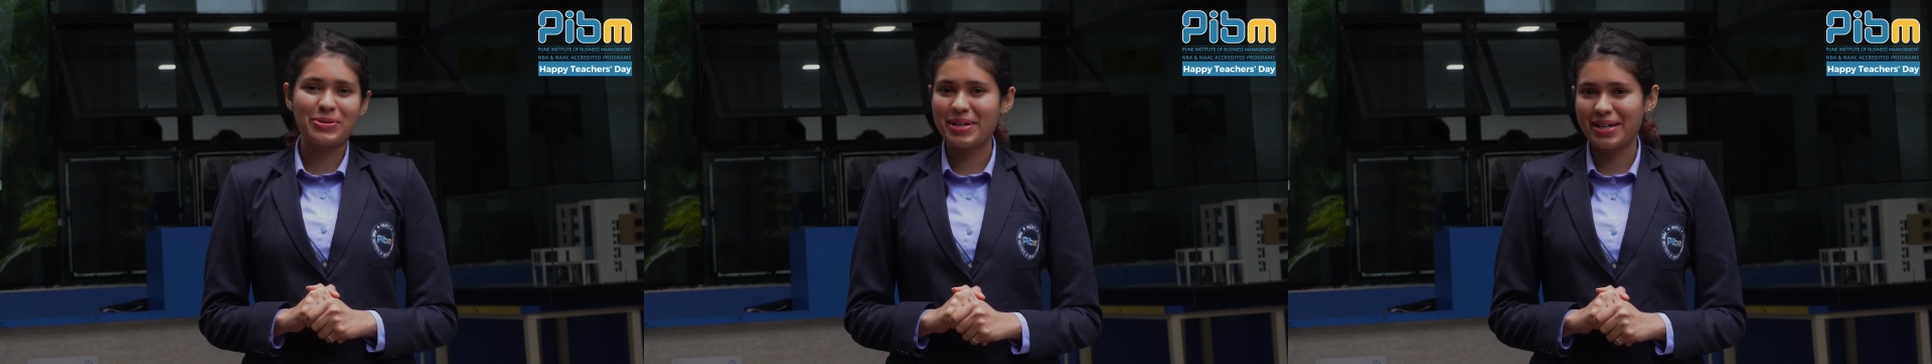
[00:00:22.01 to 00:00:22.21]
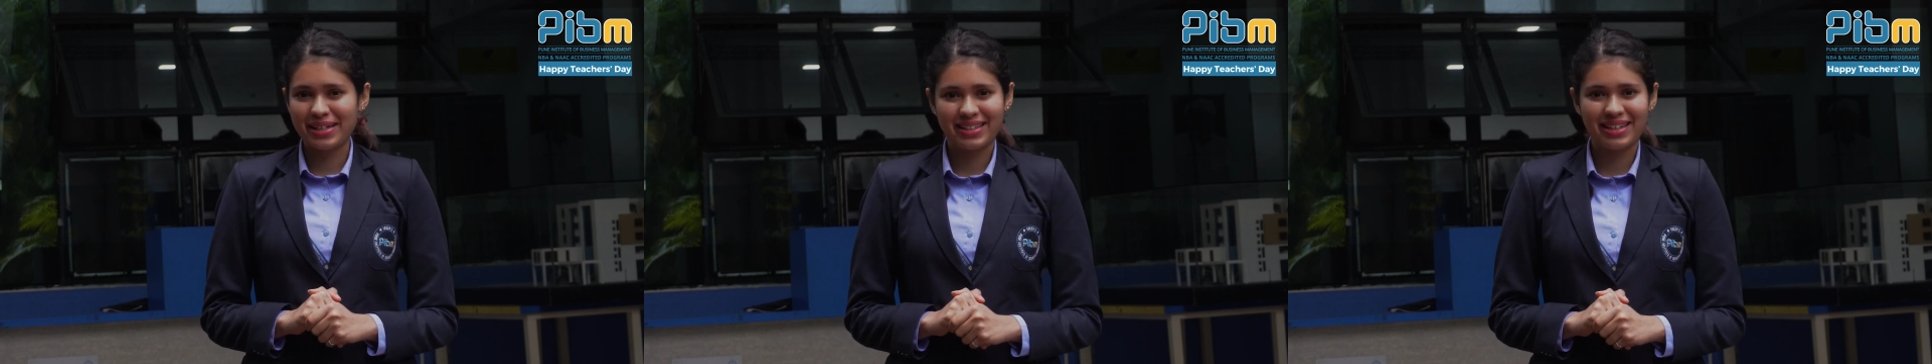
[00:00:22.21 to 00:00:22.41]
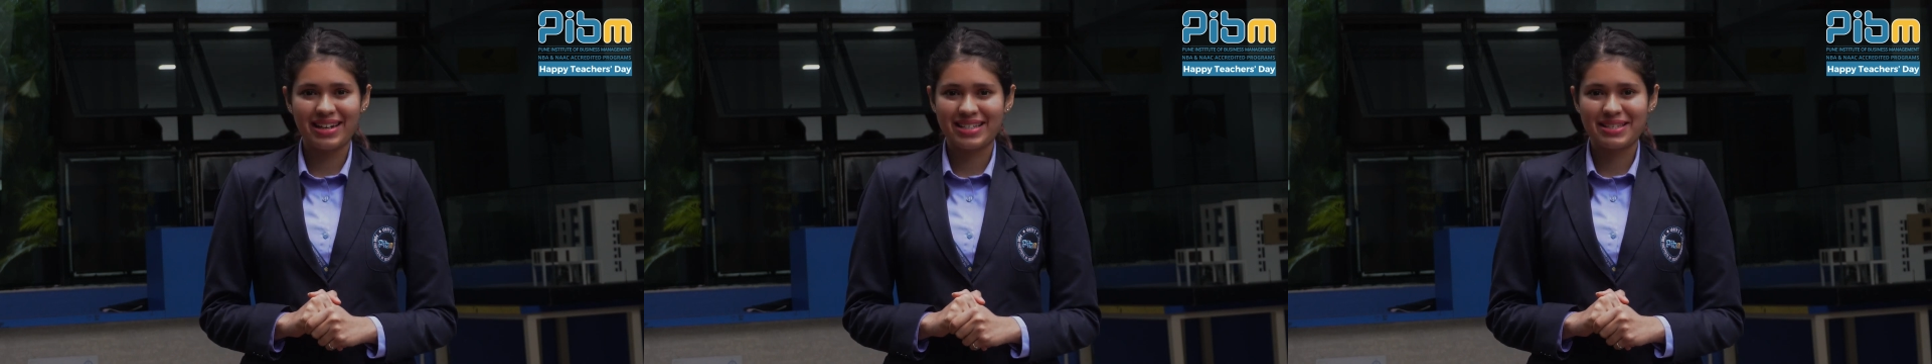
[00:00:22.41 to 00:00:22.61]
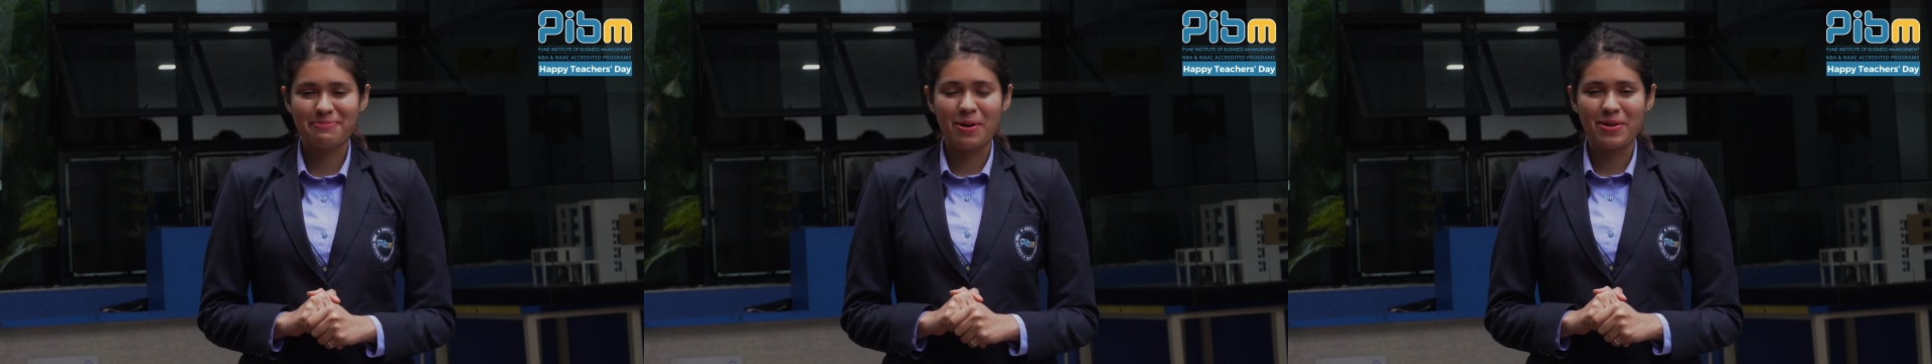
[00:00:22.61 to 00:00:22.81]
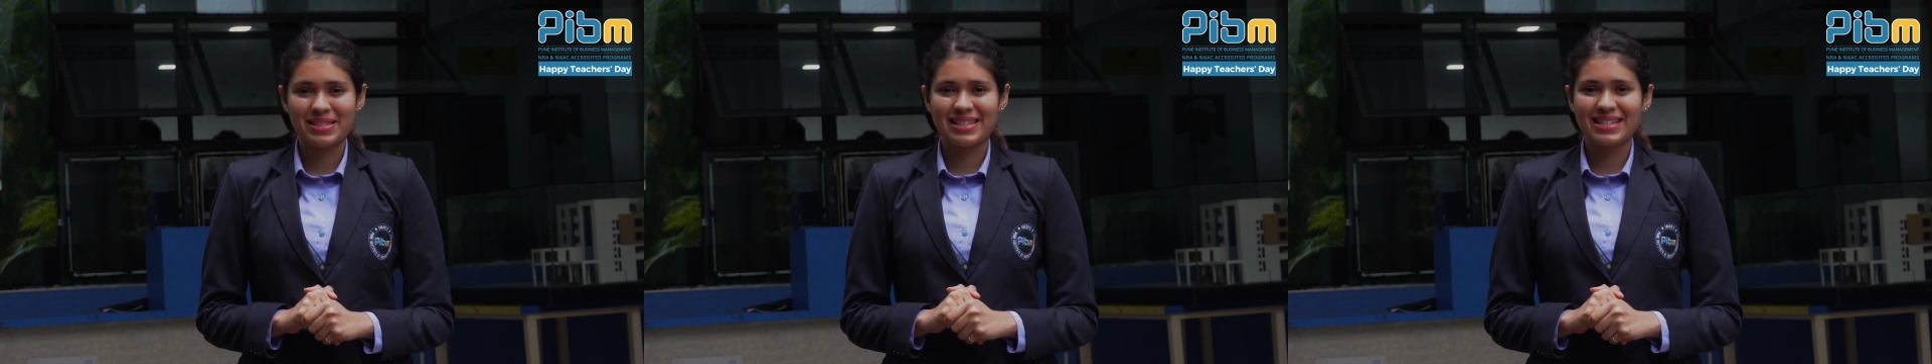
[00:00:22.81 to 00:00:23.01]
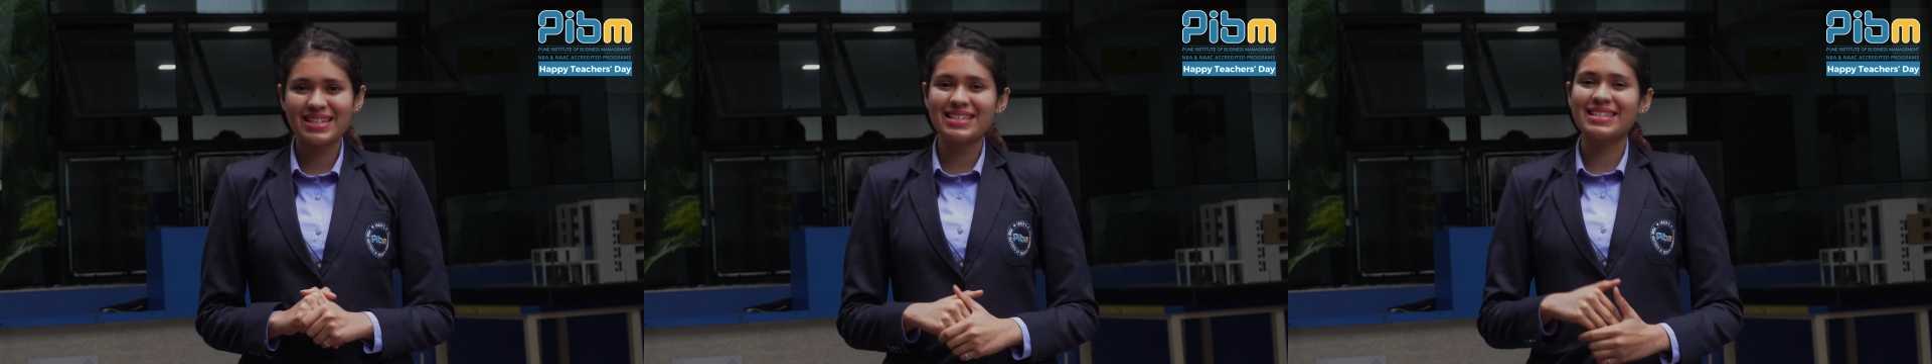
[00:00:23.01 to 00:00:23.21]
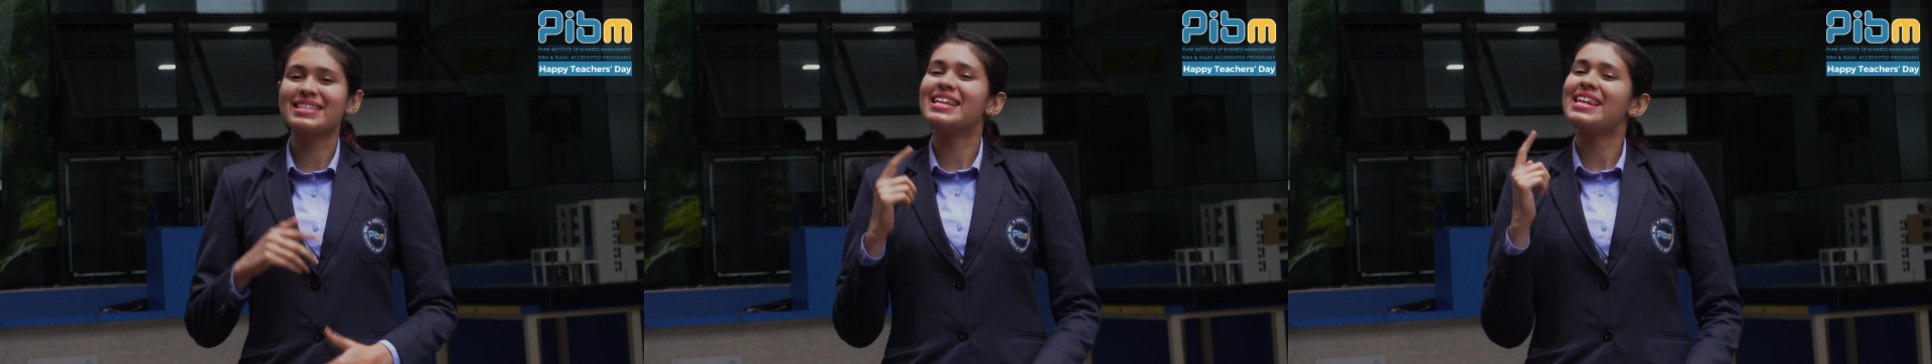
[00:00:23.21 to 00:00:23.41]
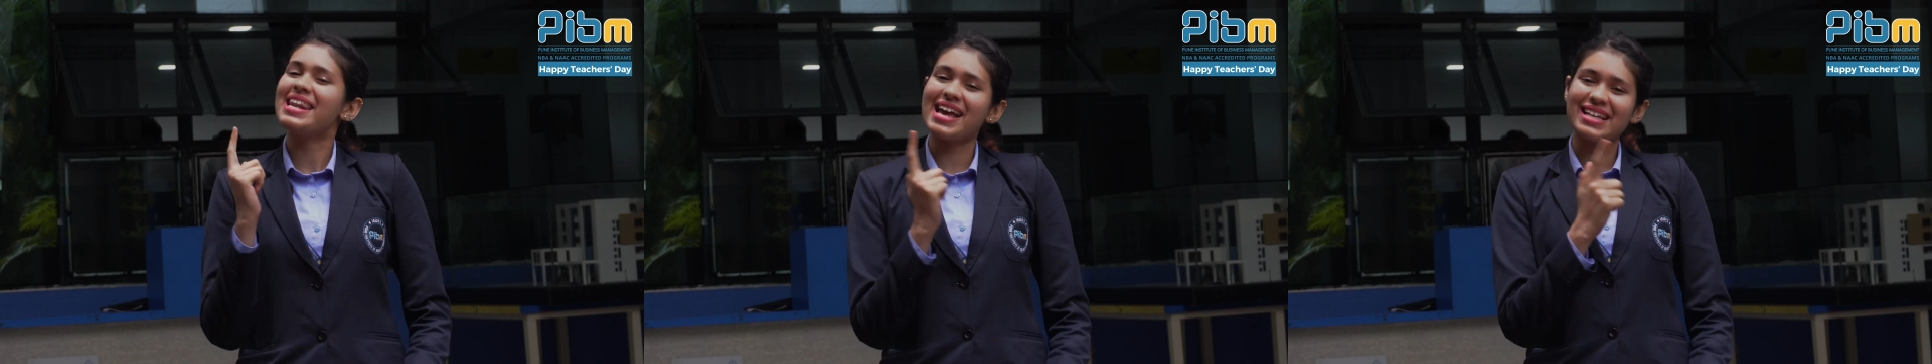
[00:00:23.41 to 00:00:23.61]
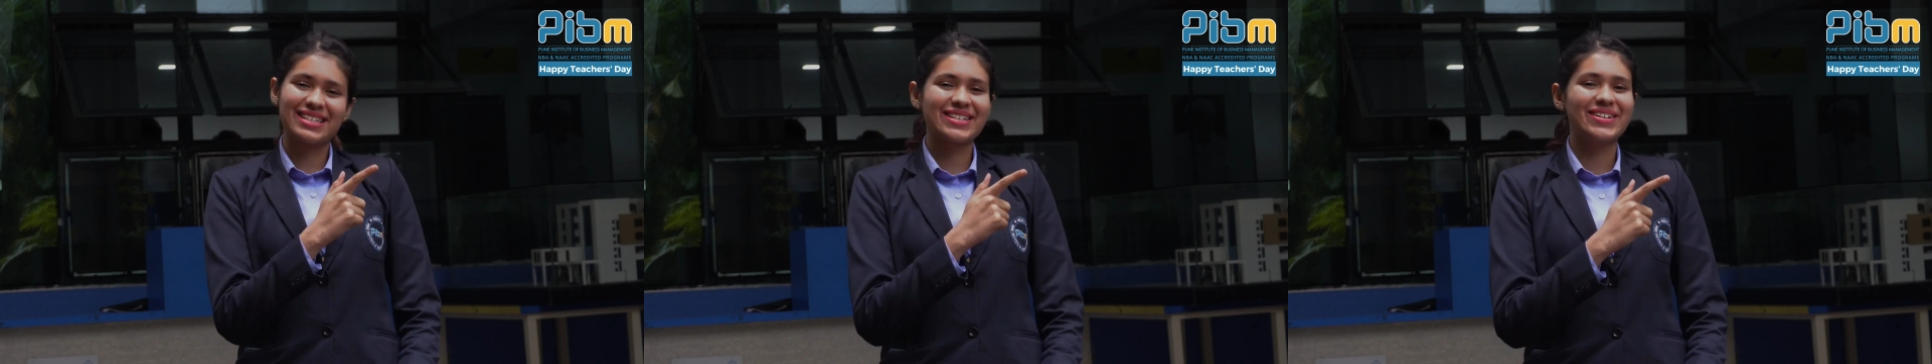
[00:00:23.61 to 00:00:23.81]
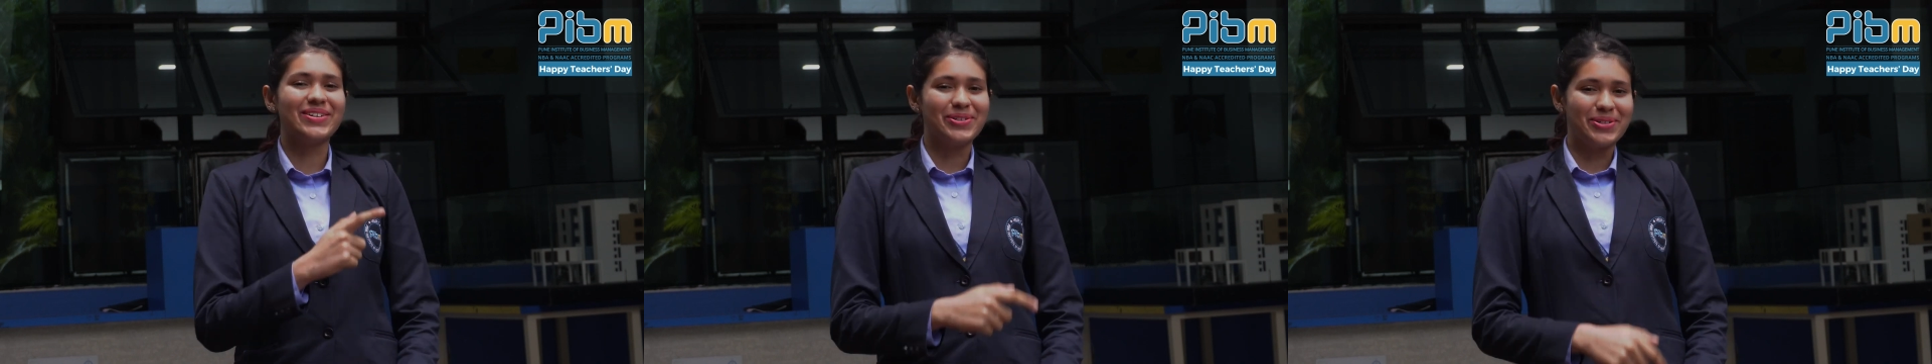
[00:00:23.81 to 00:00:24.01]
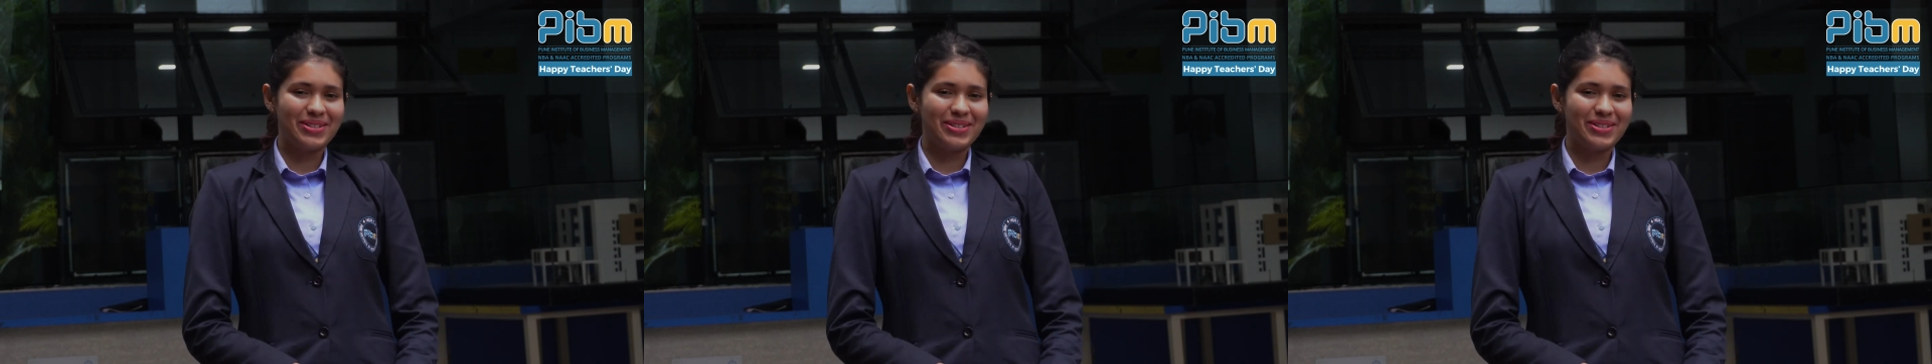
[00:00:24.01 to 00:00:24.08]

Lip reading: hear their responses. Let's go.